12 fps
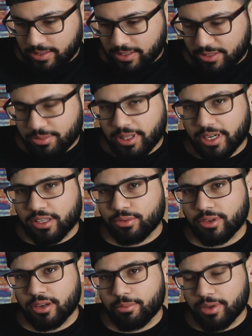It's been like
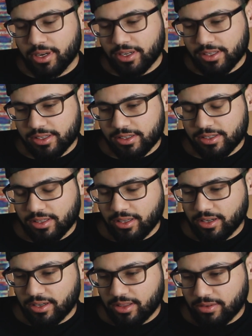20 minutes,
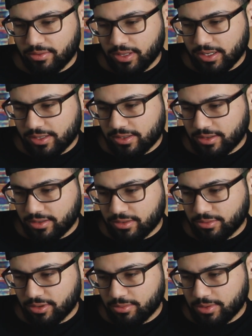like the release started
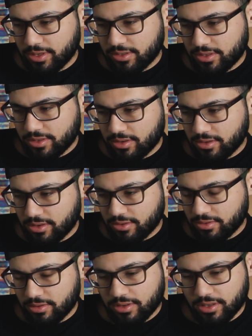20 minutes
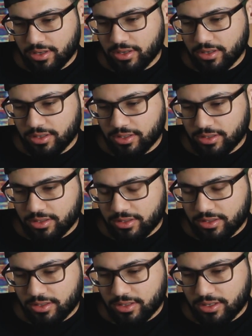ago,
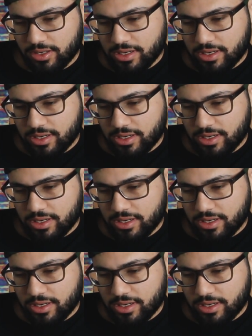and